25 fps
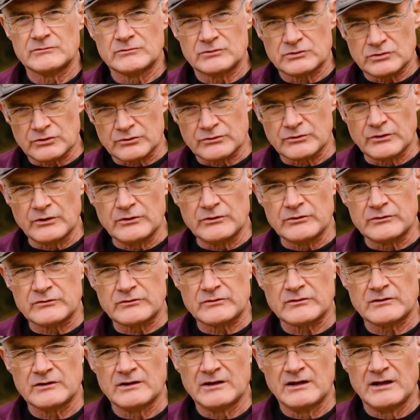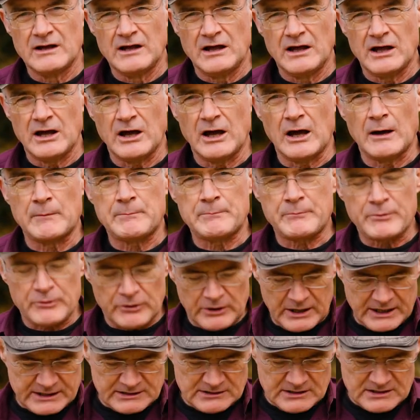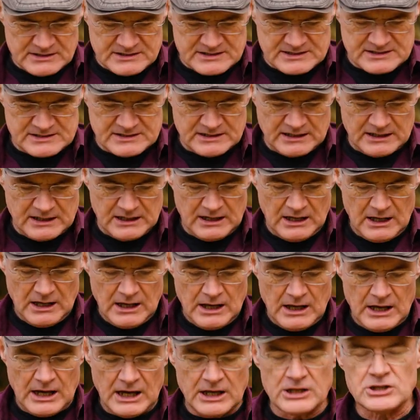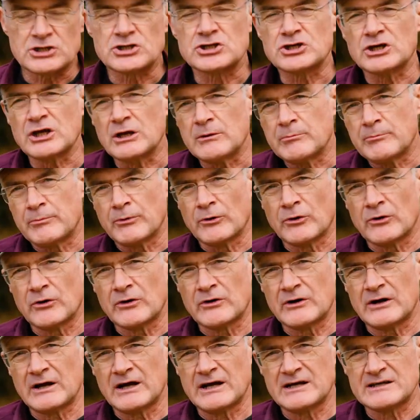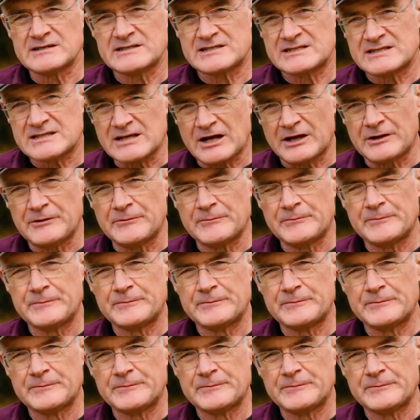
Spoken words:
to Ruth, a pregnancy, and she bore a son.